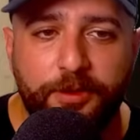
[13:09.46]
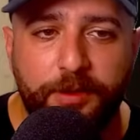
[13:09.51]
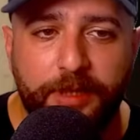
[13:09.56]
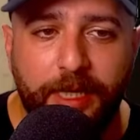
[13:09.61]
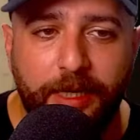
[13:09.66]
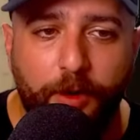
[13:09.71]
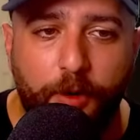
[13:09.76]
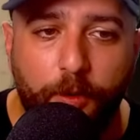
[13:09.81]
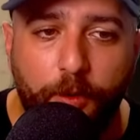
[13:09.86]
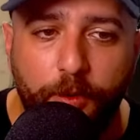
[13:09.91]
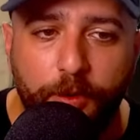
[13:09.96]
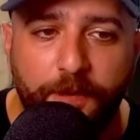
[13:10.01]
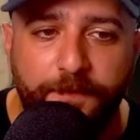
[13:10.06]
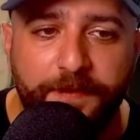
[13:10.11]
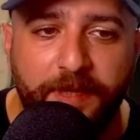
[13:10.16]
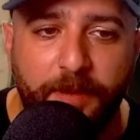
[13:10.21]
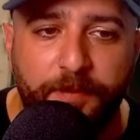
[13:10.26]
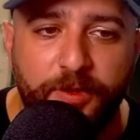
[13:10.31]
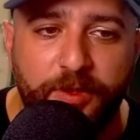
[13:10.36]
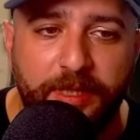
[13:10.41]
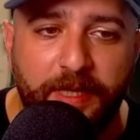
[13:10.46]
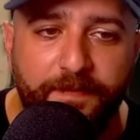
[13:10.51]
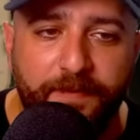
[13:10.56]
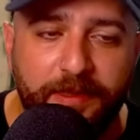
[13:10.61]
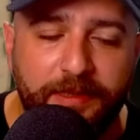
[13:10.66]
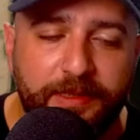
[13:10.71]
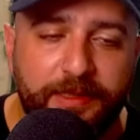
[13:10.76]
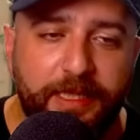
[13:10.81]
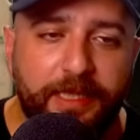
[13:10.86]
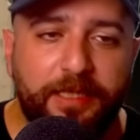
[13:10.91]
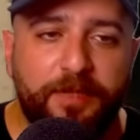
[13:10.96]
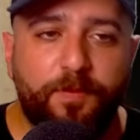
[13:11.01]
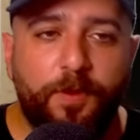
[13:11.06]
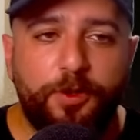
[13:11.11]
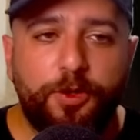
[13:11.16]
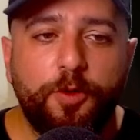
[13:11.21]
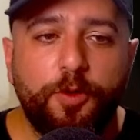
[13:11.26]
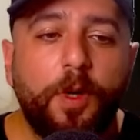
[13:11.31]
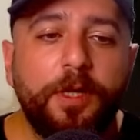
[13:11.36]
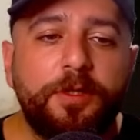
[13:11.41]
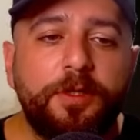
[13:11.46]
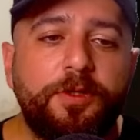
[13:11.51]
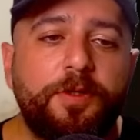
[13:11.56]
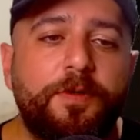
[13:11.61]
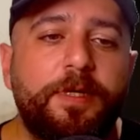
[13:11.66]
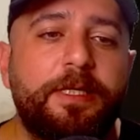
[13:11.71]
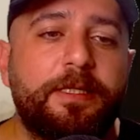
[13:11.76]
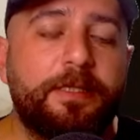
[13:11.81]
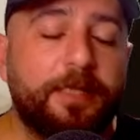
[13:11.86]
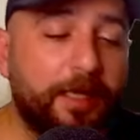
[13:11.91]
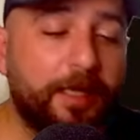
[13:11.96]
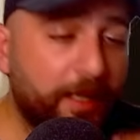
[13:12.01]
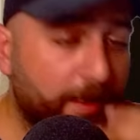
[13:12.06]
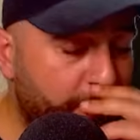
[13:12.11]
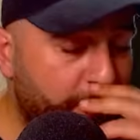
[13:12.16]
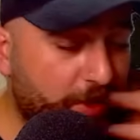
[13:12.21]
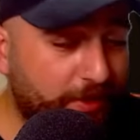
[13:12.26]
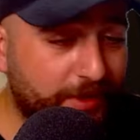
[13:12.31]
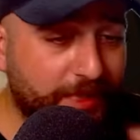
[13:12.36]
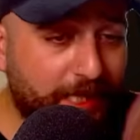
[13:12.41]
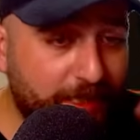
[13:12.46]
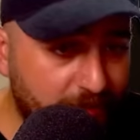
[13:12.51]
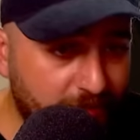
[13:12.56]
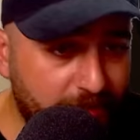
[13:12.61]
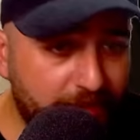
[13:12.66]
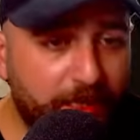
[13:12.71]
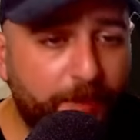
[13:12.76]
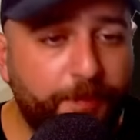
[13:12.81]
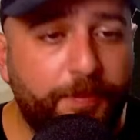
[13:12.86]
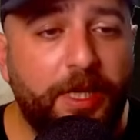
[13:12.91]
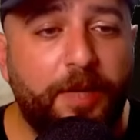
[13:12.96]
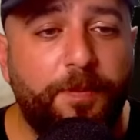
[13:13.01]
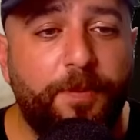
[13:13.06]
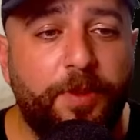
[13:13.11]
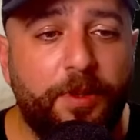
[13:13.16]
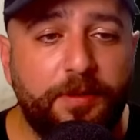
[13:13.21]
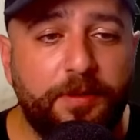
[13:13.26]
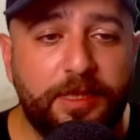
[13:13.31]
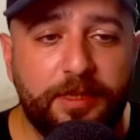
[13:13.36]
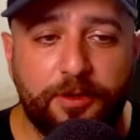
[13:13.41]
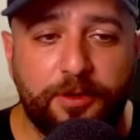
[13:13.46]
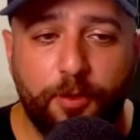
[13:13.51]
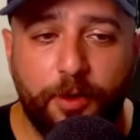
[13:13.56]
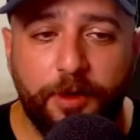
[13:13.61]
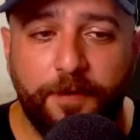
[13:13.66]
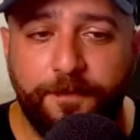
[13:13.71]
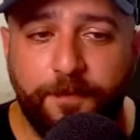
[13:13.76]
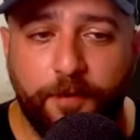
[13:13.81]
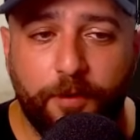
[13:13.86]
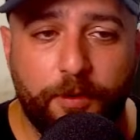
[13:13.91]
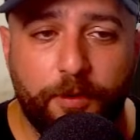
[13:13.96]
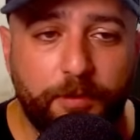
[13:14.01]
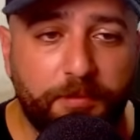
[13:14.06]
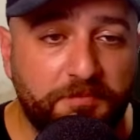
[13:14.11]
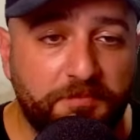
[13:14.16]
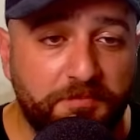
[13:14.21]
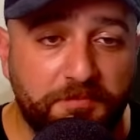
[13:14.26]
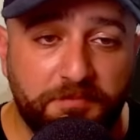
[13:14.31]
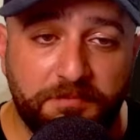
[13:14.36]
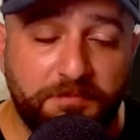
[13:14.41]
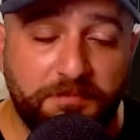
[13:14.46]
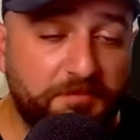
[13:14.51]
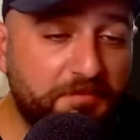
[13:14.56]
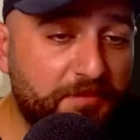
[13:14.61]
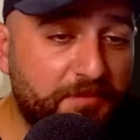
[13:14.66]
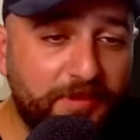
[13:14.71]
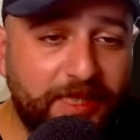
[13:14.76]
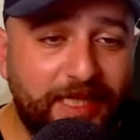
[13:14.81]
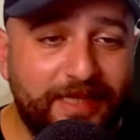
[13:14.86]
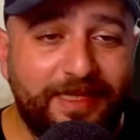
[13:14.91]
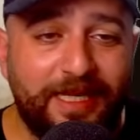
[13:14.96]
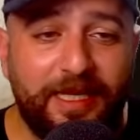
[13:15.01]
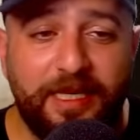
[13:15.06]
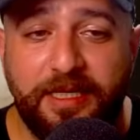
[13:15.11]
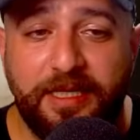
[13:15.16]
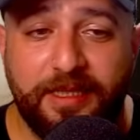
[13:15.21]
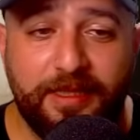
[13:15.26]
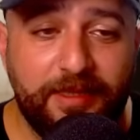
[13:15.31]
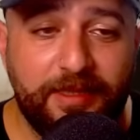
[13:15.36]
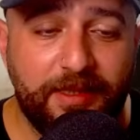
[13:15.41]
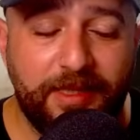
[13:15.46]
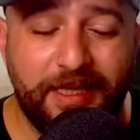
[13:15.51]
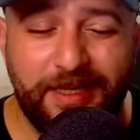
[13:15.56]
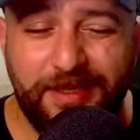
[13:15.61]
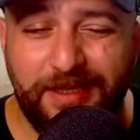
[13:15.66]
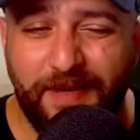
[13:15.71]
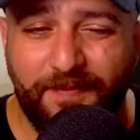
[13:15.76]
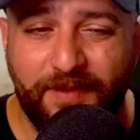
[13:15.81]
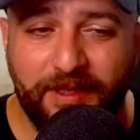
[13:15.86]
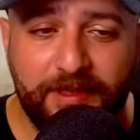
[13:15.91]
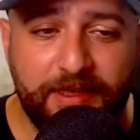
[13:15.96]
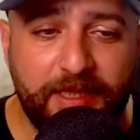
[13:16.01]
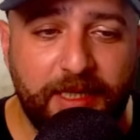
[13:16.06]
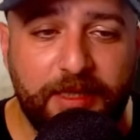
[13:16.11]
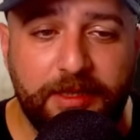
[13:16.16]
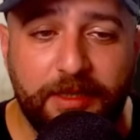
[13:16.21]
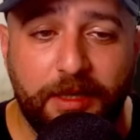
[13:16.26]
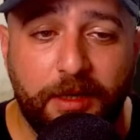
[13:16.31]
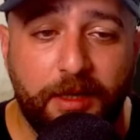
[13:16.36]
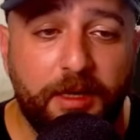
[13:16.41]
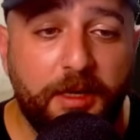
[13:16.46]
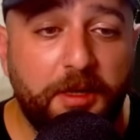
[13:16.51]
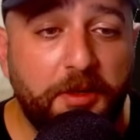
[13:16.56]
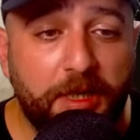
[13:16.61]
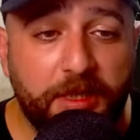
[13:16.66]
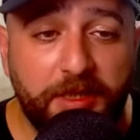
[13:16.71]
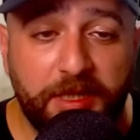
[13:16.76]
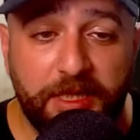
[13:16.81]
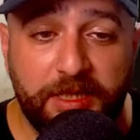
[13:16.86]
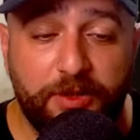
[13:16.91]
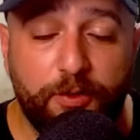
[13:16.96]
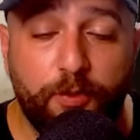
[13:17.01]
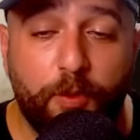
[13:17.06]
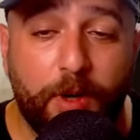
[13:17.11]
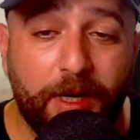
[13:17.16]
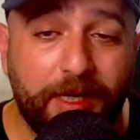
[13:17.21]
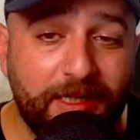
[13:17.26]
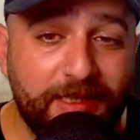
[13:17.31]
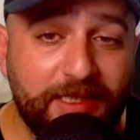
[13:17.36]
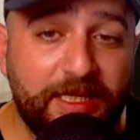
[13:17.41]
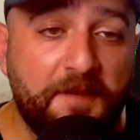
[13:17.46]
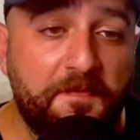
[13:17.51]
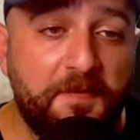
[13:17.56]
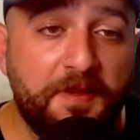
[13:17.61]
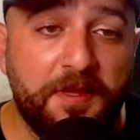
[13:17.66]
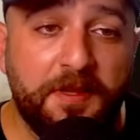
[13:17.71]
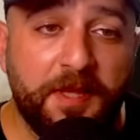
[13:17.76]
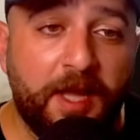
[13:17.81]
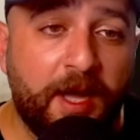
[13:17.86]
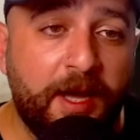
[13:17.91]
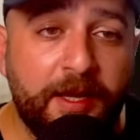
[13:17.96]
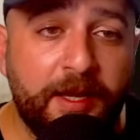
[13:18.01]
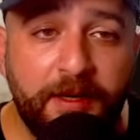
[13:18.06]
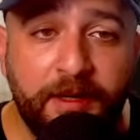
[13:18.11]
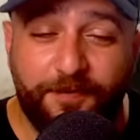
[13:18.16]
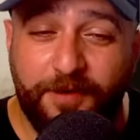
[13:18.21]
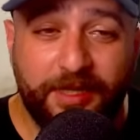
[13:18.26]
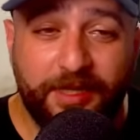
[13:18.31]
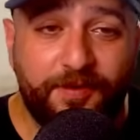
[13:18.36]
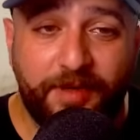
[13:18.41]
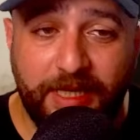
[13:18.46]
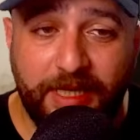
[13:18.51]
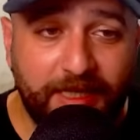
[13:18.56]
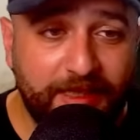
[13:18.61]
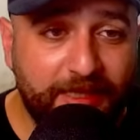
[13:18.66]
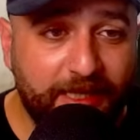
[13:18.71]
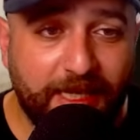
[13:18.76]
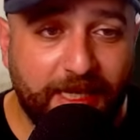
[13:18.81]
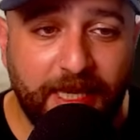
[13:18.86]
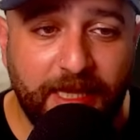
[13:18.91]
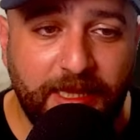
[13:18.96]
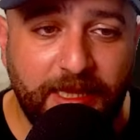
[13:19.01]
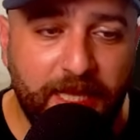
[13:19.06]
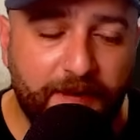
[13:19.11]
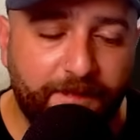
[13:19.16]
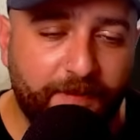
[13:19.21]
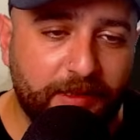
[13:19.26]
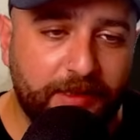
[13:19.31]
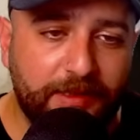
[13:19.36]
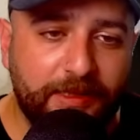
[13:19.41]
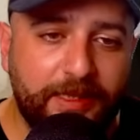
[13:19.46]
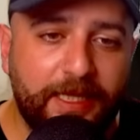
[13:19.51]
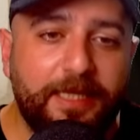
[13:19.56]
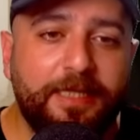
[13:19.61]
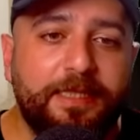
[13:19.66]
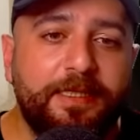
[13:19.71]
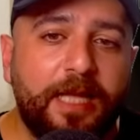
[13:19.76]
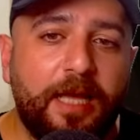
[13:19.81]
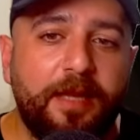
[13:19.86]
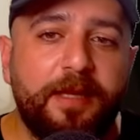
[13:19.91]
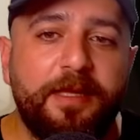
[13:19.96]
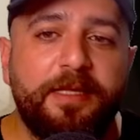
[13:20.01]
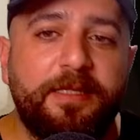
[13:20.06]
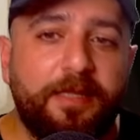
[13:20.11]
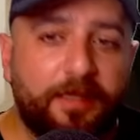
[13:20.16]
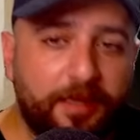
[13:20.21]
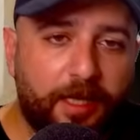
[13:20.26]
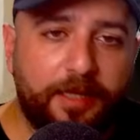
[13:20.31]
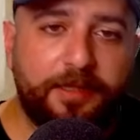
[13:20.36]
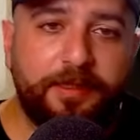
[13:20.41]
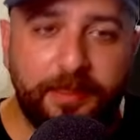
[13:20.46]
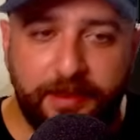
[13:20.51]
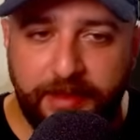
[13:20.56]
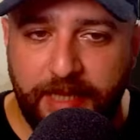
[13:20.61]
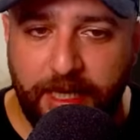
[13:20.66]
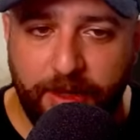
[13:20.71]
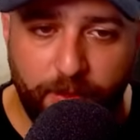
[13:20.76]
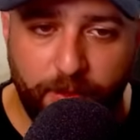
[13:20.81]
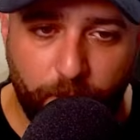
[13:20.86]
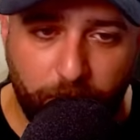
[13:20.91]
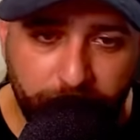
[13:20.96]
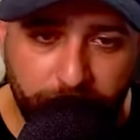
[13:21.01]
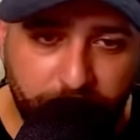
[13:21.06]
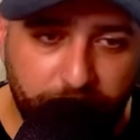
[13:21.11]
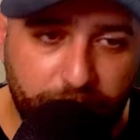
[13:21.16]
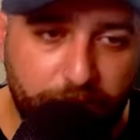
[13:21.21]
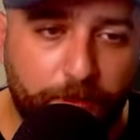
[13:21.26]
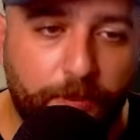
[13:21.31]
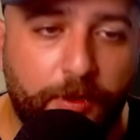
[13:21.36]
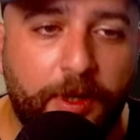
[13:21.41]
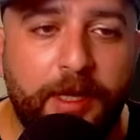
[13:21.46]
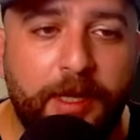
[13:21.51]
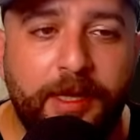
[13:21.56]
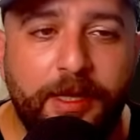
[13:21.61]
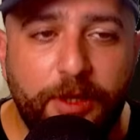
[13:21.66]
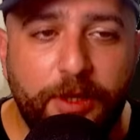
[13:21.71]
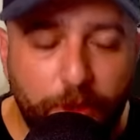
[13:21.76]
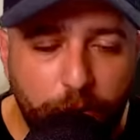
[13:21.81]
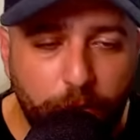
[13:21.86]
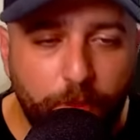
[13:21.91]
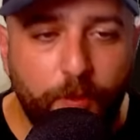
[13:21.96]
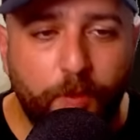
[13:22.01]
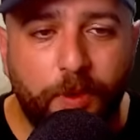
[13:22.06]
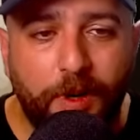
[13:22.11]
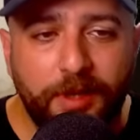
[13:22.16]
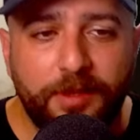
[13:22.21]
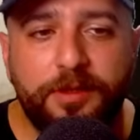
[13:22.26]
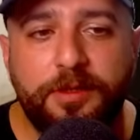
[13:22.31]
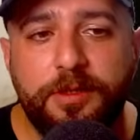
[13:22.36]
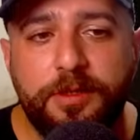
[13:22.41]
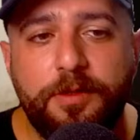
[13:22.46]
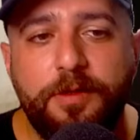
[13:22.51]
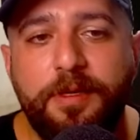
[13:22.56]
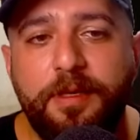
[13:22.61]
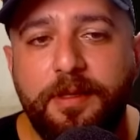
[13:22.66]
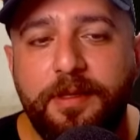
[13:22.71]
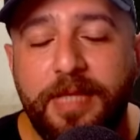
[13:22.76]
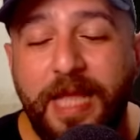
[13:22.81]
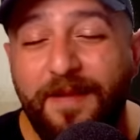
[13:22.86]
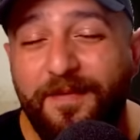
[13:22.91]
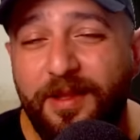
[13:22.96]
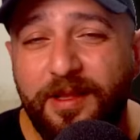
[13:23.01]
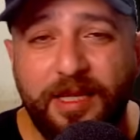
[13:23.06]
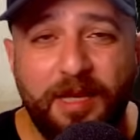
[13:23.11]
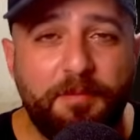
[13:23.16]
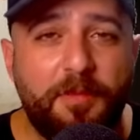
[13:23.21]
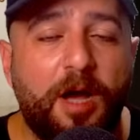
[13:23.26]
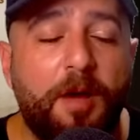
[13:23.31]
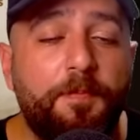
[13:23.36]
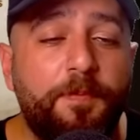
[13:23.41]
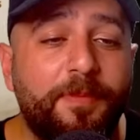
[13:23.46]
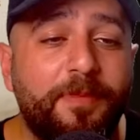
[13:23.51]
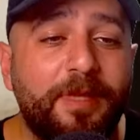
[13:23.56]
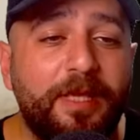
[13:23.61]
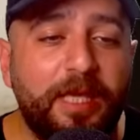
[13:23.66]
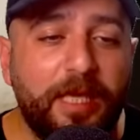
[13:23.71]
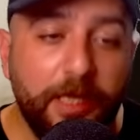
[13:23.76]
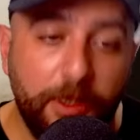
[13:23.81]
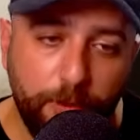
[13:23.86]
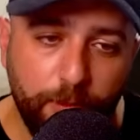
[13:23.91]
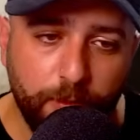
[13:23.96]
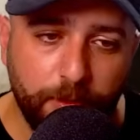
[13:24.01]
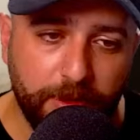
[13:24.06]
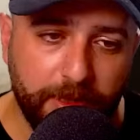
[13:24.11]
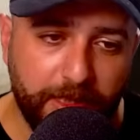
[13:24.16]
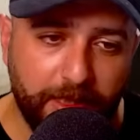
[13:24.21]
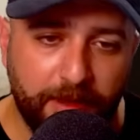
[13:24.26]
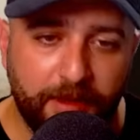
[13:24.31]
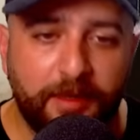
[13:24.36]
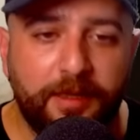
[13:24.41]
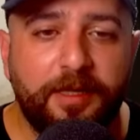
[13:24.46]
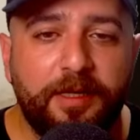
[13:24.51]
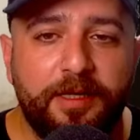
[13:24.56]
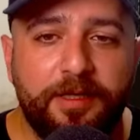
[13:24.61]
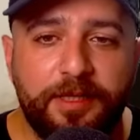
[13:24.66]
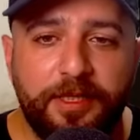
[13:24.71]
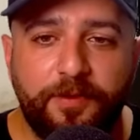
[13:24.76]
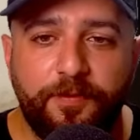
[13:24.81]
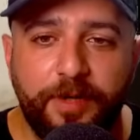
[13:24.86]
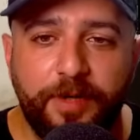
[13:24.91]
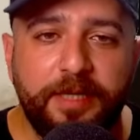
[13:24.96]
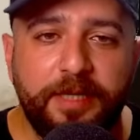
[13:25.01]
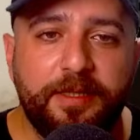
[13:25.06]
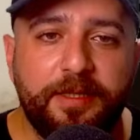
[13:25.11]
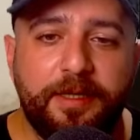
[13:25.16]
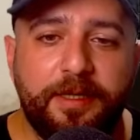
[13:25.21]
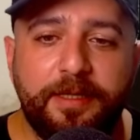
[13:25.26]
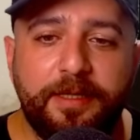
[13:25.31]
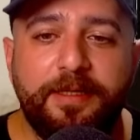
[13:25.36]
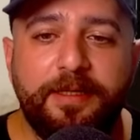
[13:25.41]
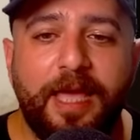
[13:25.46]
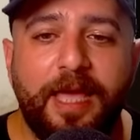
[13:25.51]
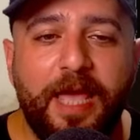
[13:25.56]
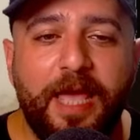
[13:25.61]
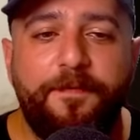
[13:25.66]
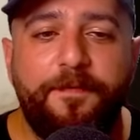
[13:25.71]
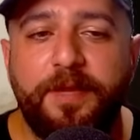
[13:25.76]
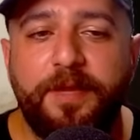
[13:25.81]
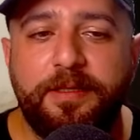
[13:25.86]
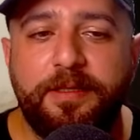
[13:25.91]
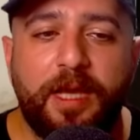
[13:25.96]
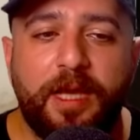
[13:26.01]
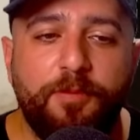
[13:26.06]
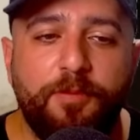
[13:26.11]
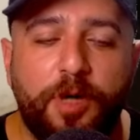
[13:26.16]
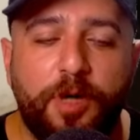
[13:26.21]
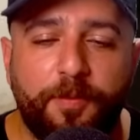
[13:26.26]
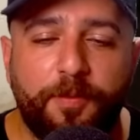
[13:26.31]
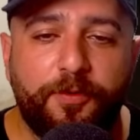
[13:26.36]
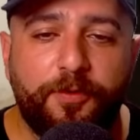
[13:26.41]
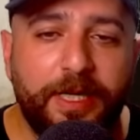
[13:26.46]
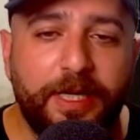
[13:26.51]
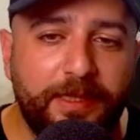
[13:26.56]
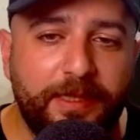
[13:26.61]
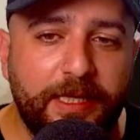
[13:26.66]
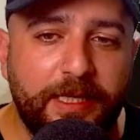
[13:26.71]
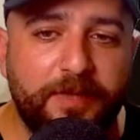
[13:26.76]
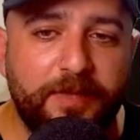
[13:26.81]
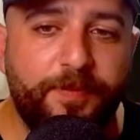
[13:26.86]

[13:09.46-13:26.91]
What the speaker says: you get all of them to level 6, what you want to do is, because I see some people just going for, let's say his Attila is level 6, and his Guan is level 9, Frederick is again level 6. That is the last thing that you want to do. You want to level them up equally. The reason is, every time you upgrade these